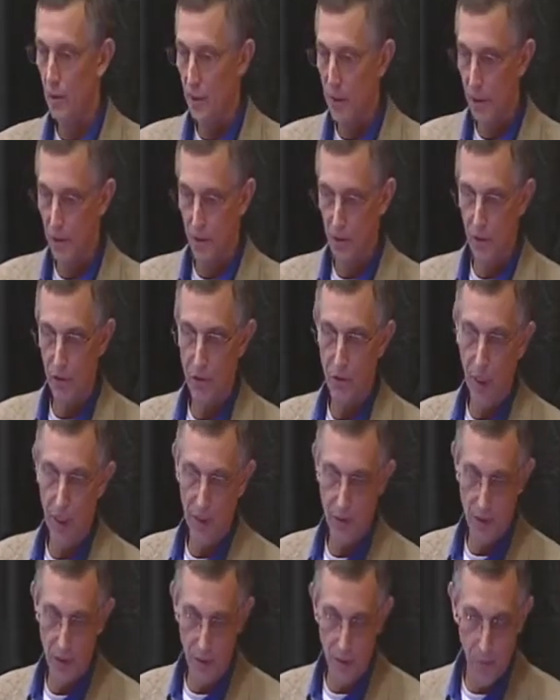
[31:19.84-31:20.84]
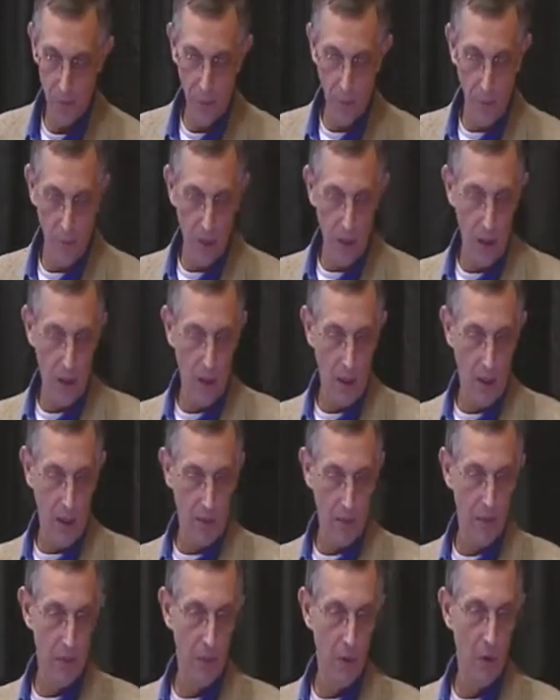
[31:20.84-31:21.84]
we just addressed.
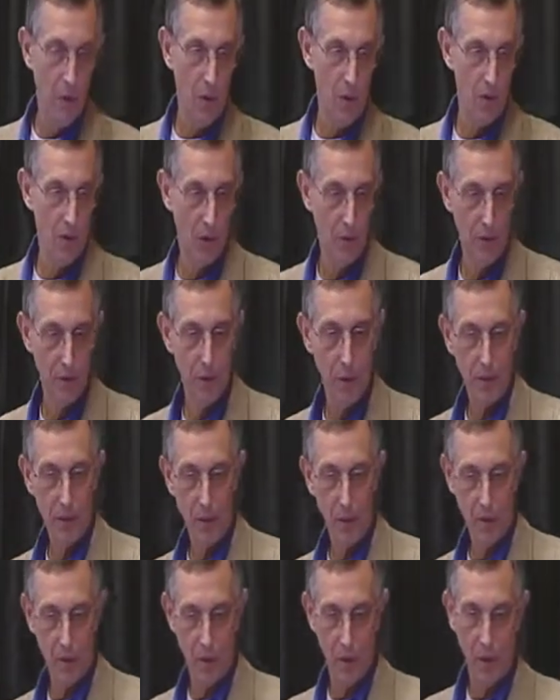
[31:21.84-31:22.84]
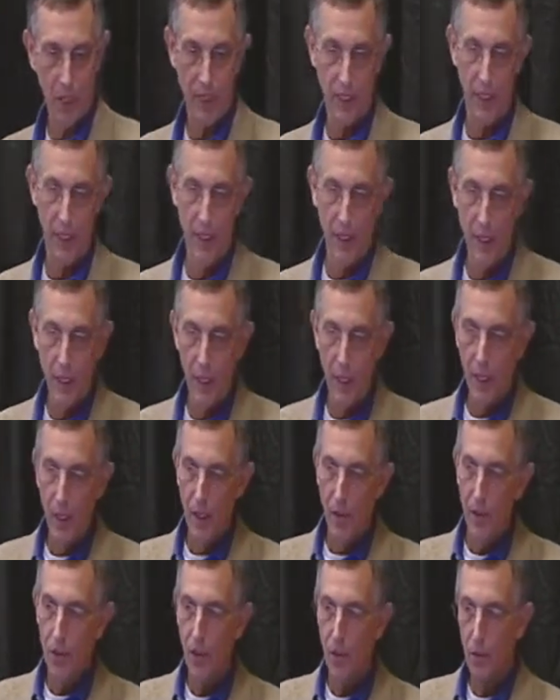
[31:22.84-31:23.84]
Also, it goes away.
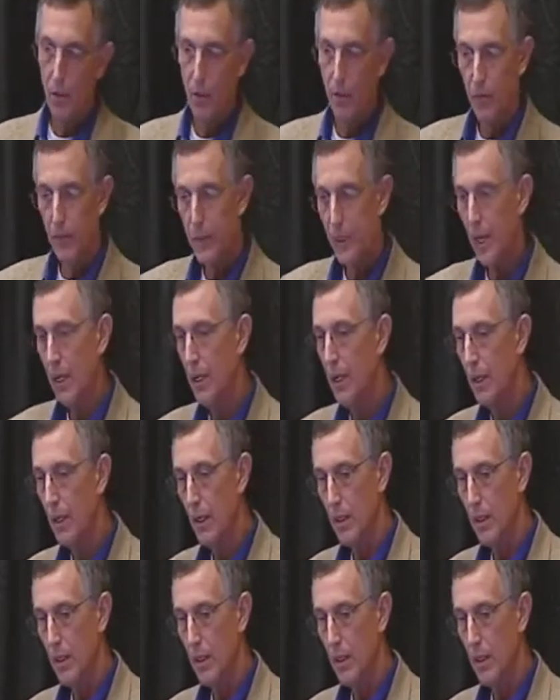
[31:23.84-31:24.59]
So if we take